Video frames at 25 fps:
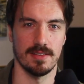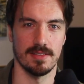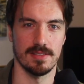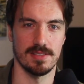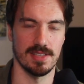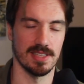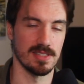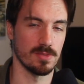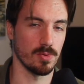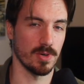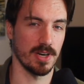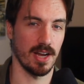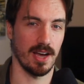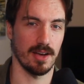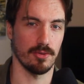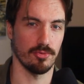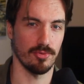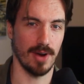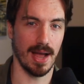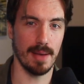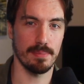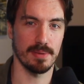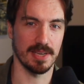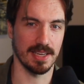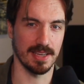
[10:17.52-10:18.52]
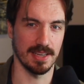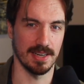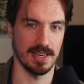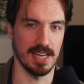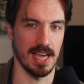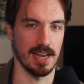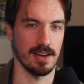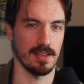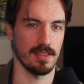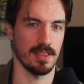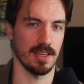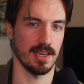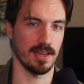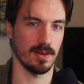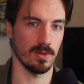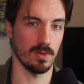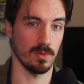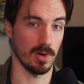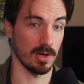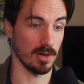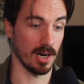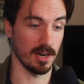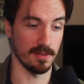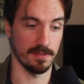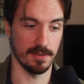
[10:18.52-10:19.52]
Since we're not wrapping it in anything,
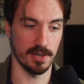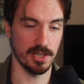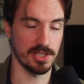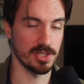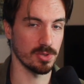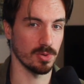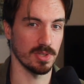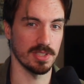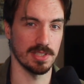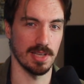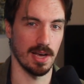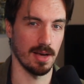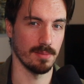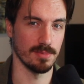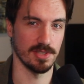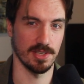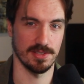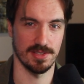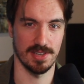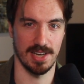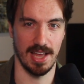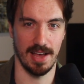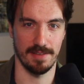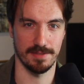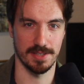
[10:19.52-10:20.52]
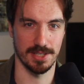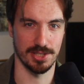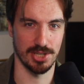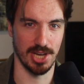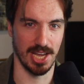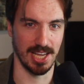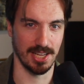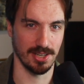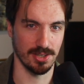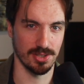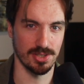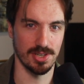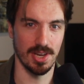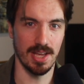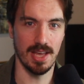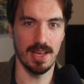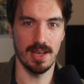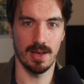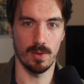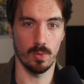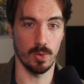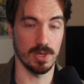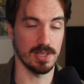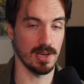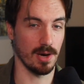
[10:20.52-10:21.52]
our virtual DOM doesn't have to change,
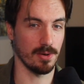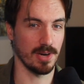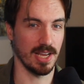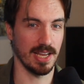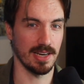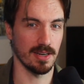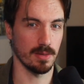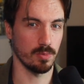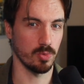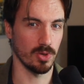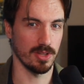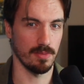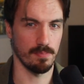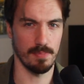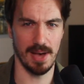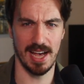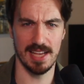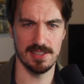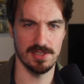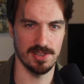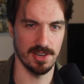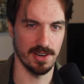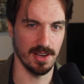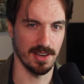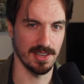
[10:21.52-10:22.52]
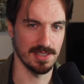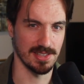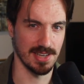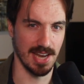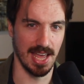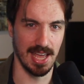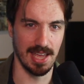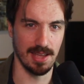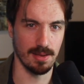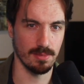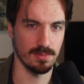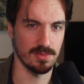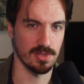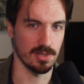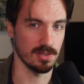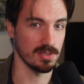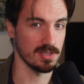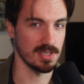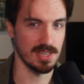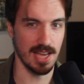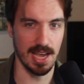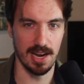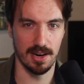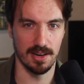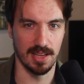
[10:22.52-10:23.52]
we don't end up with bastardized names or
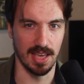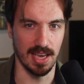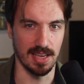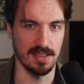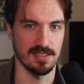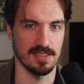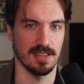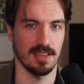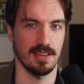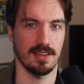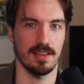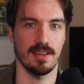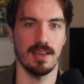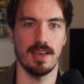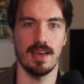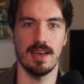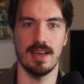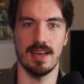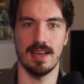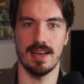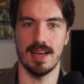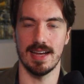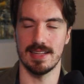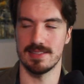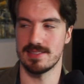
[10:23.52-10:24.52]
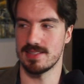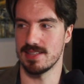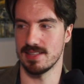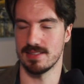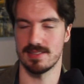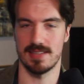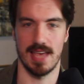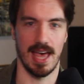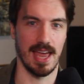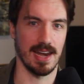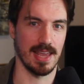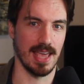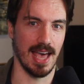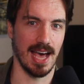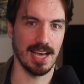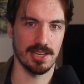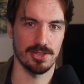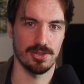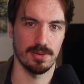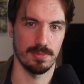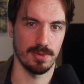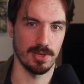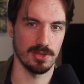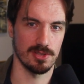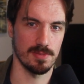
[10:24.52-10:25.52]
staircasing, and since any
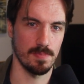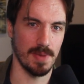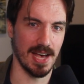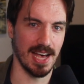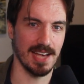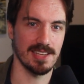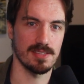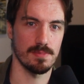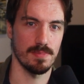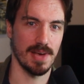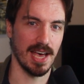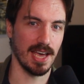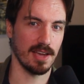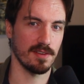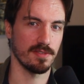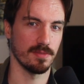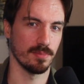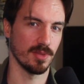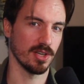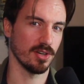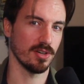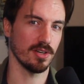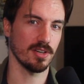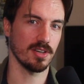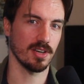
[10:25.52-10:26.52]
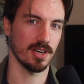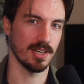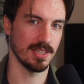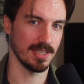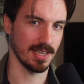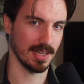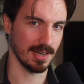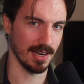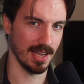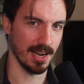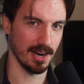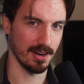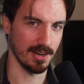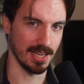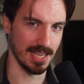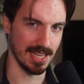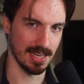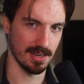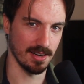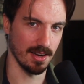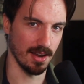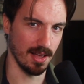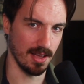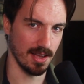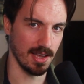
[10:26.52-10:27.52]
attributes passed back from the hook are declared
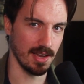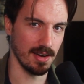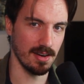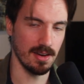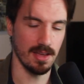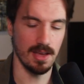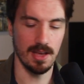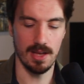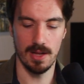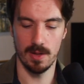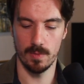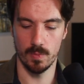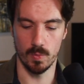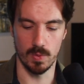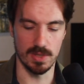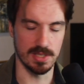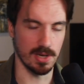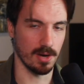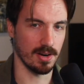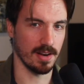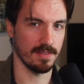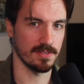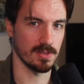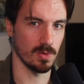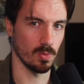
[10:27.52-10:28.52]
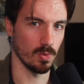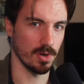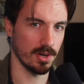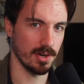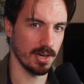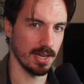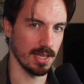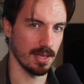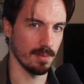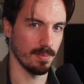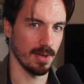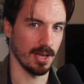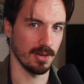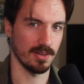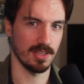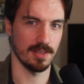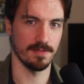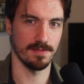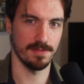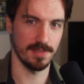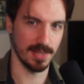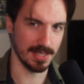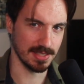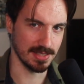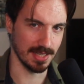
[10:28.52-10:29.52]
inline, we don't have to worry about
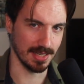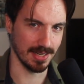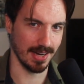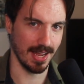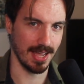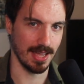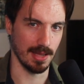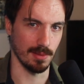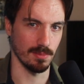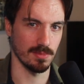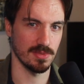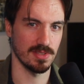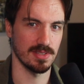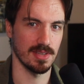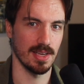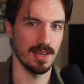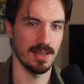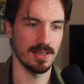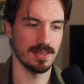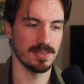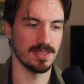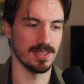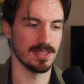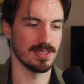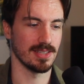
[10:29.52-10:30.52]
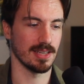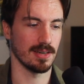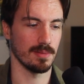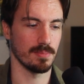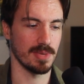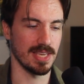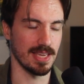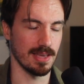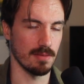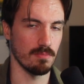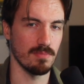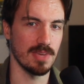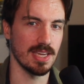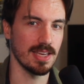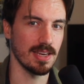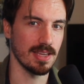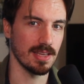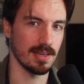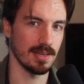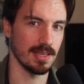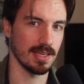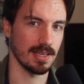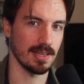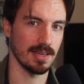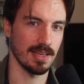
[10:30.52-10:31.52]
conflicting names, since it'll be
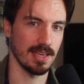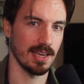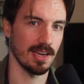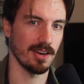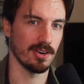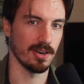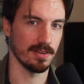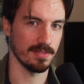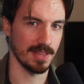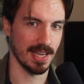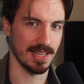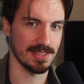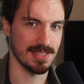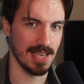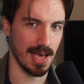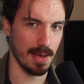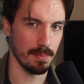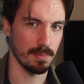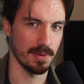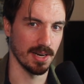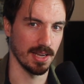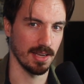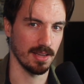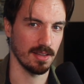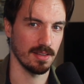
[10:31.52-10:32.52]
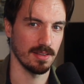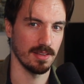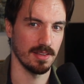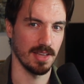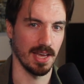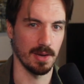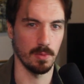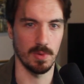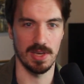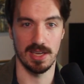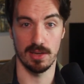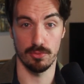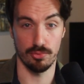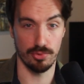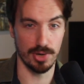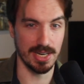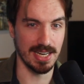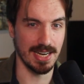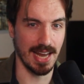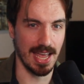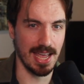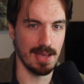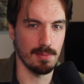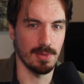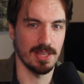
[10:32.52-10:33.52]
immediately clear if that's happening, and we can
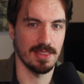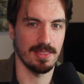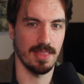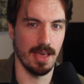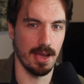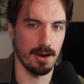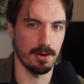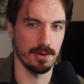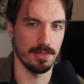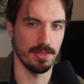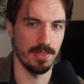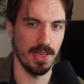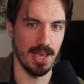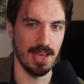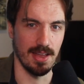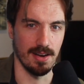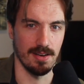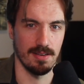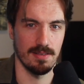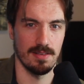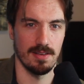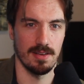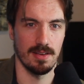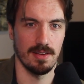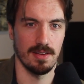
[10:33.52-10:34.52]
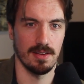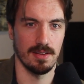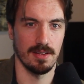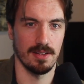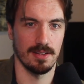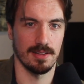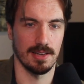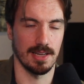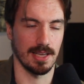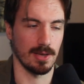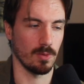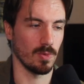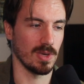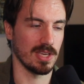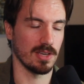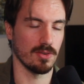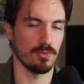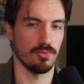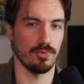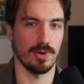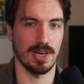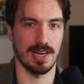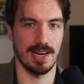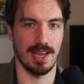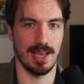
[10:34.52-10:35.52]
rename it there and then. Like we
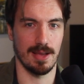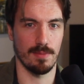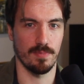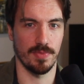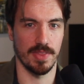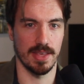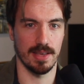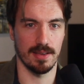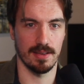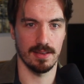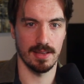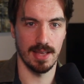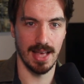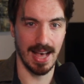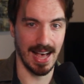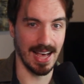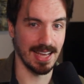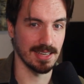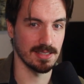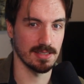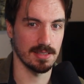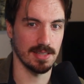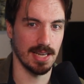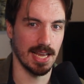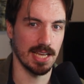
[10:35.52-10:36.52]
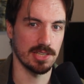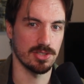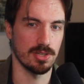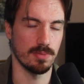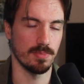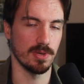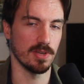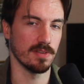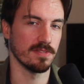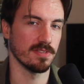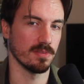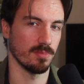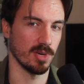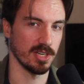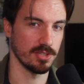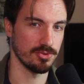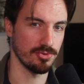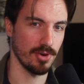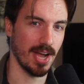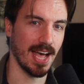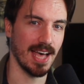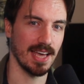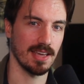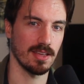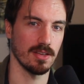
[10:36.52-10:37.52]
could rename the handle attribute from our
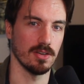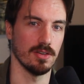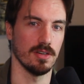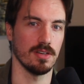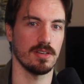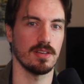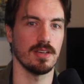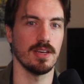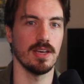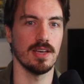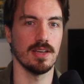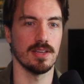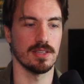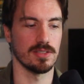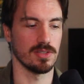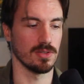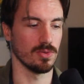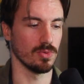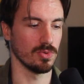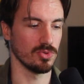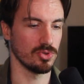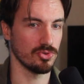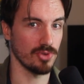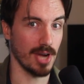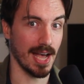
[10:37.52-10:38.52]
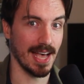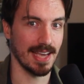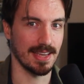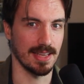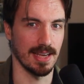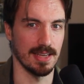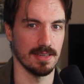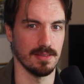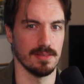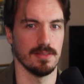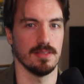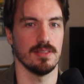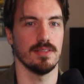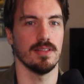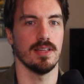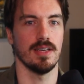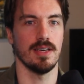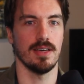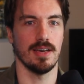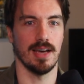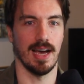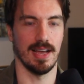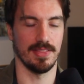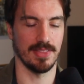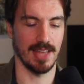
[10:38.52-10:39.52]
drag hook to drag handle,
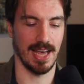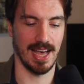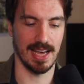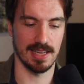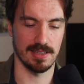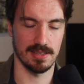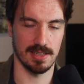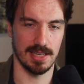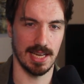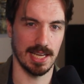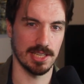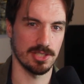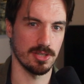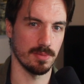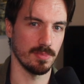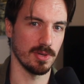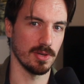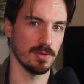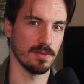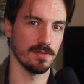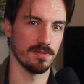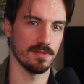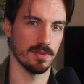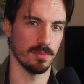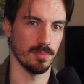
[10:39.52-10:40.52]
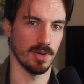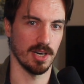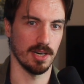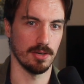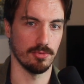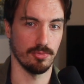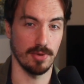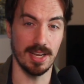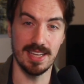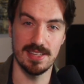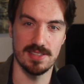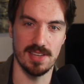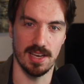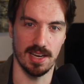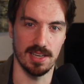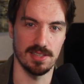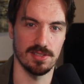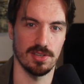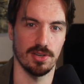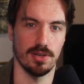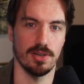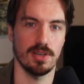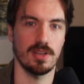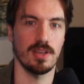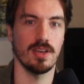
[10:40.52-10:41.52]
and the handle attribute from our
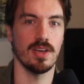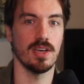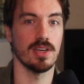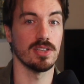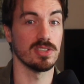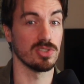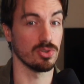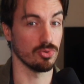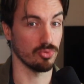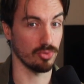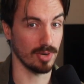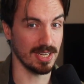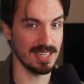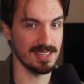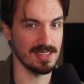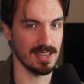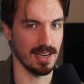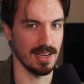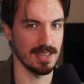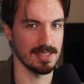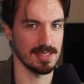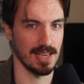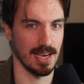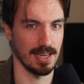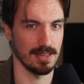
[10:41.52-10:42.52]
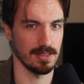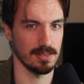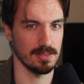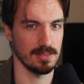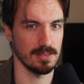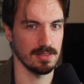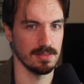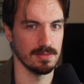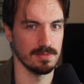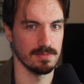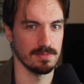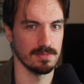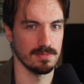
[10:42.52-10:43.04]
resize hook to resize handle.